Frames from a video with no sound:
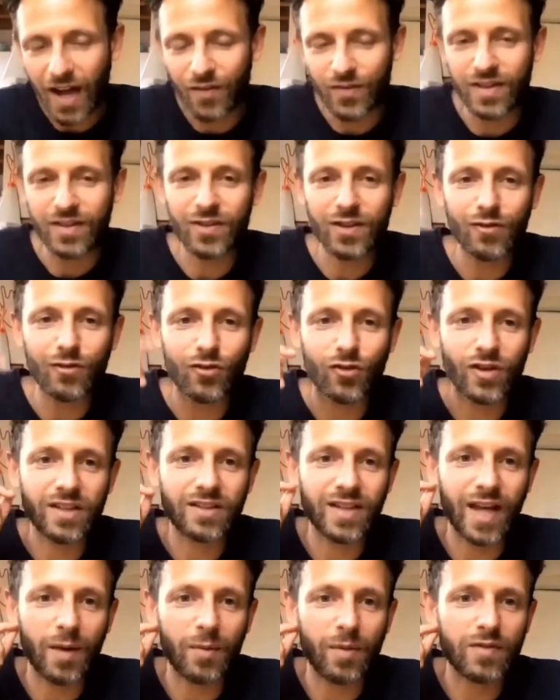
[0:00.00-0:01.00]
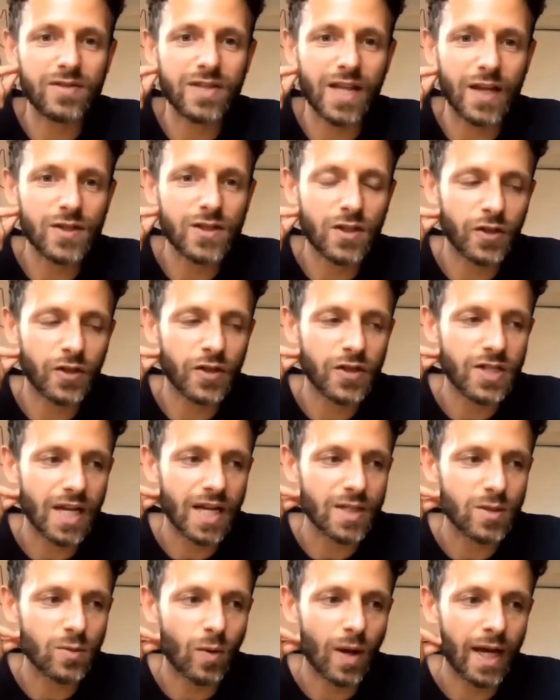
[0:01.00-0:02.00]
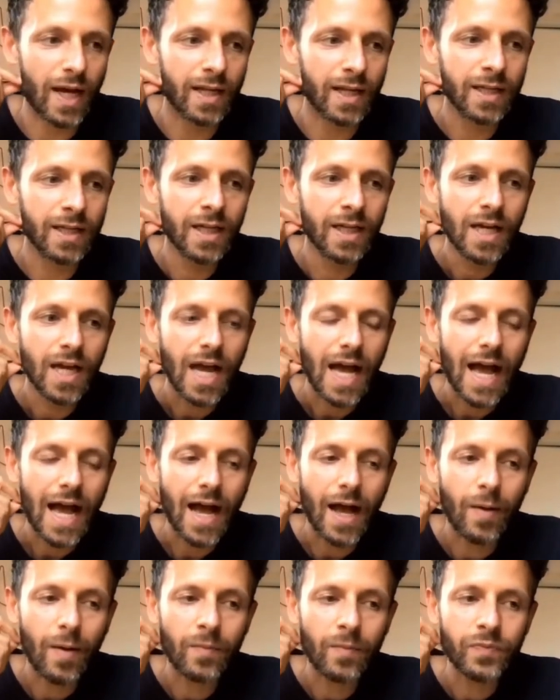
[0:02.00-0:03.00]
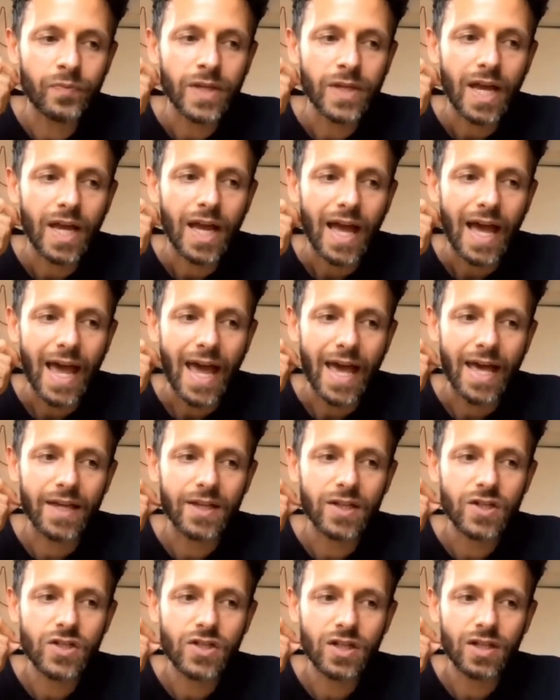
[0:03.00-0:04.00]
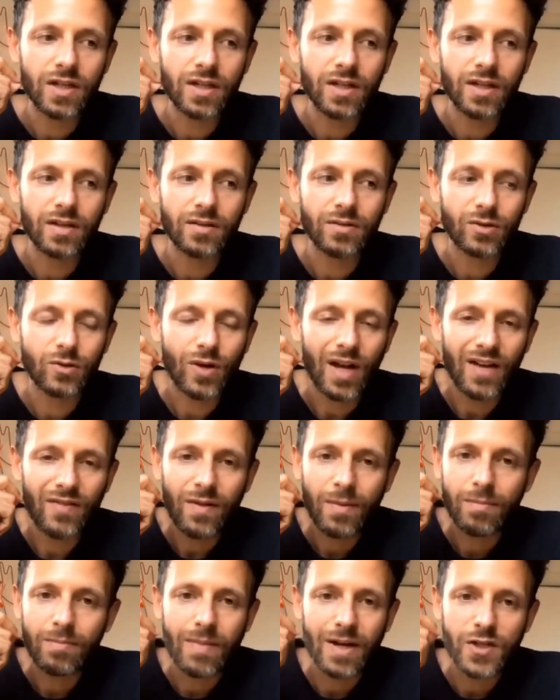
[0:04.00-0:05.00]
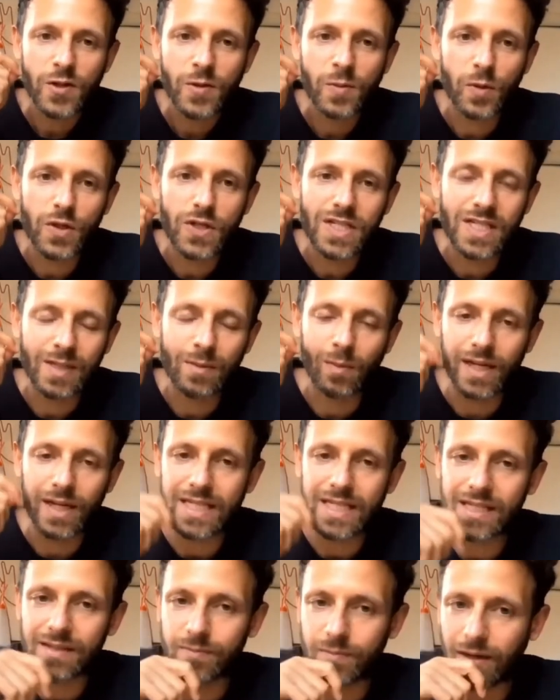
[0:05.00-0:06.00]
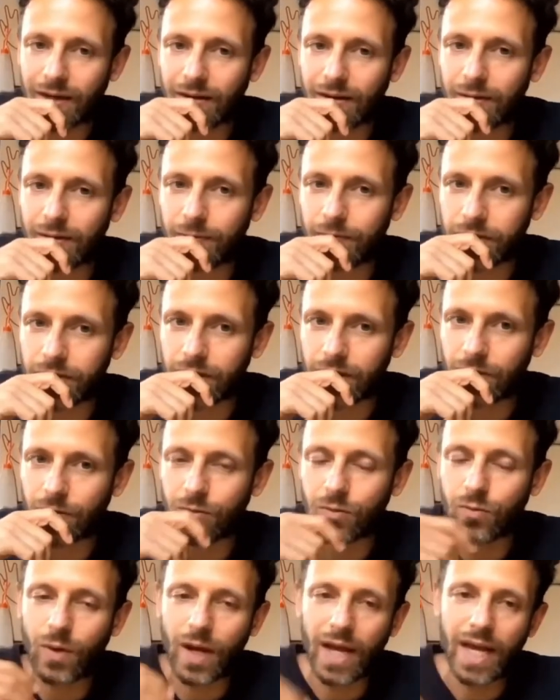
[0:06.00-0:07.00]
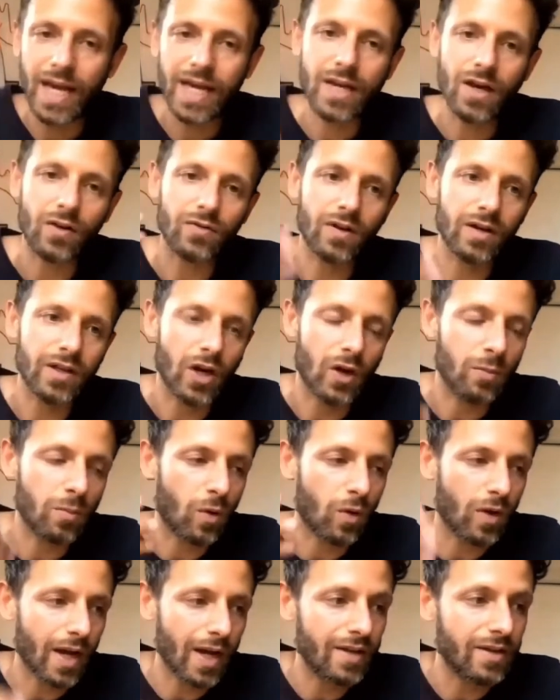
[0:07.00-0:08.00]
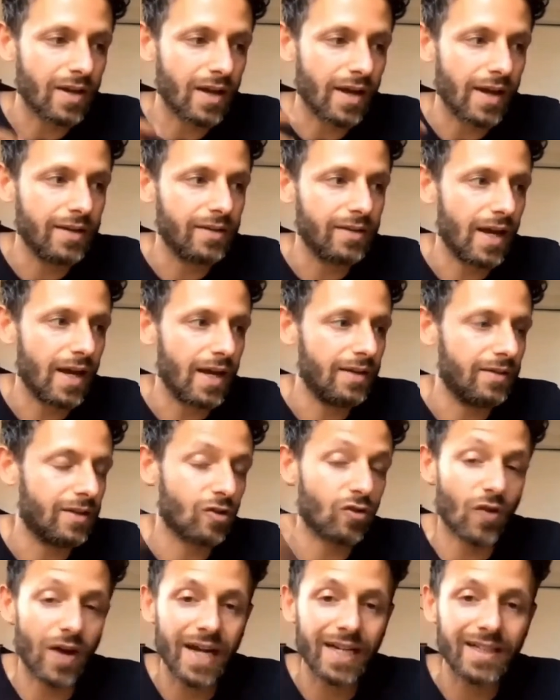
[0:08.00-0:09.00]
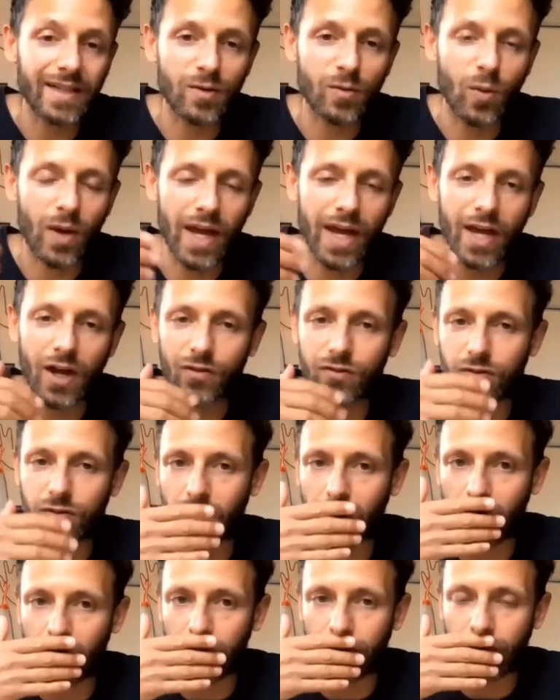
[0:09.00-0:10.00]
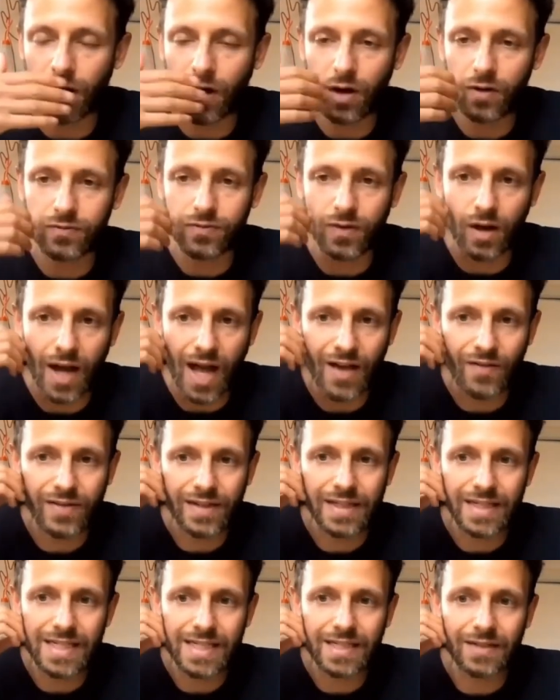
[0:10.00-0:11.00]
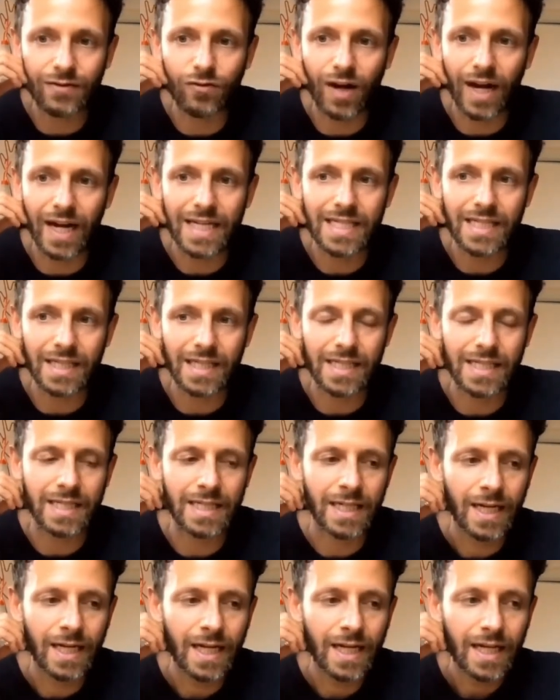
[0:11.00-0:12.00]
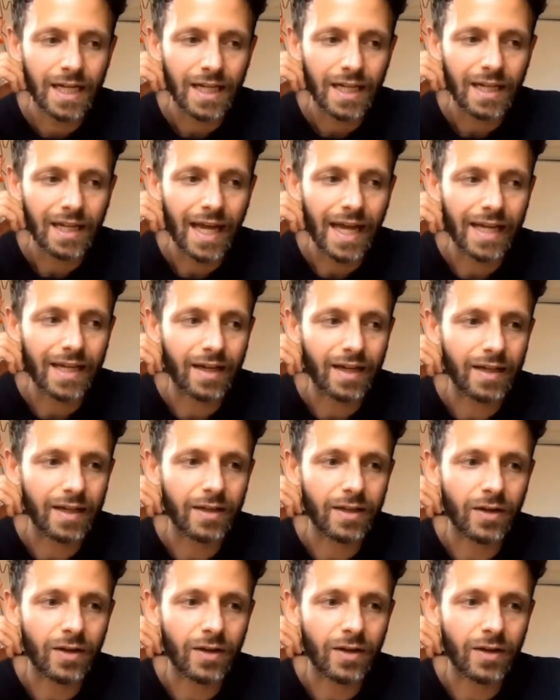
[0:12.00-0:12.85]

having different type of sensors as well. And to have a much more seamless way of, more integrated way of having these devices, like,